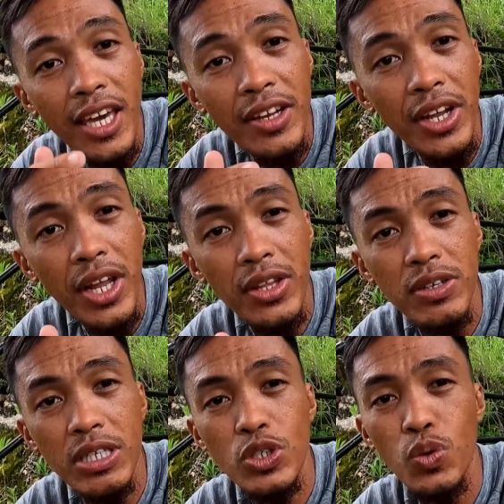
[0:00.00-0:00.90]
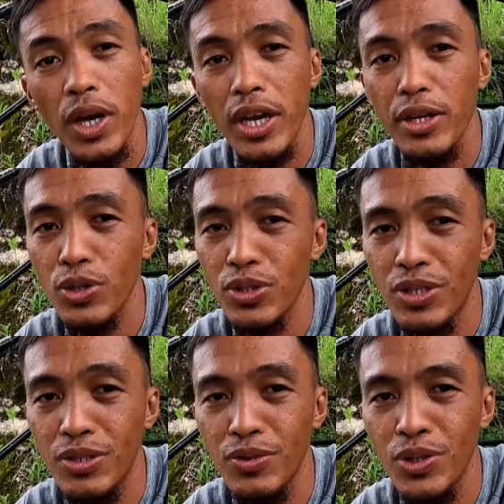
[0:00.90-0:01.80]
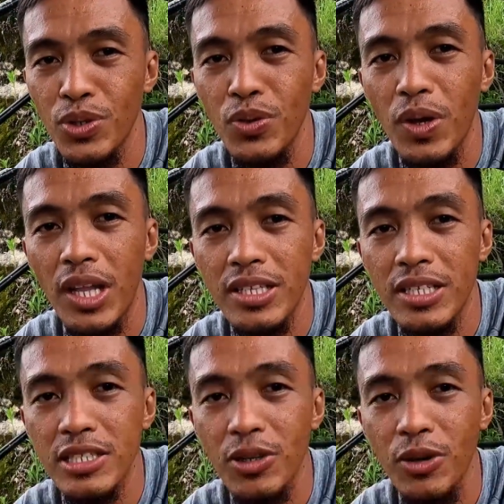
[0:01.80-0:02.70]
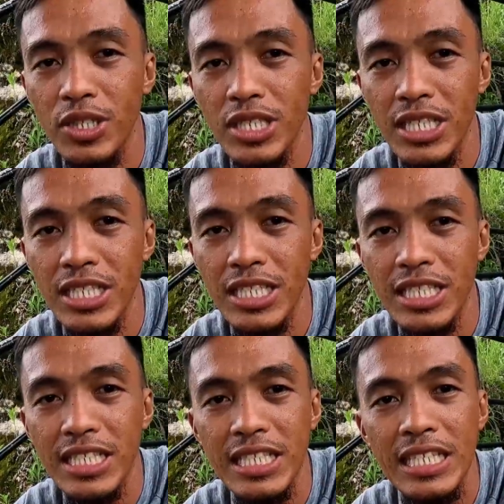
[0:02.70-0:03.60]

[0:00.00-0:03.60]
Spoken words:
And another reason why I don't do well in this course, since it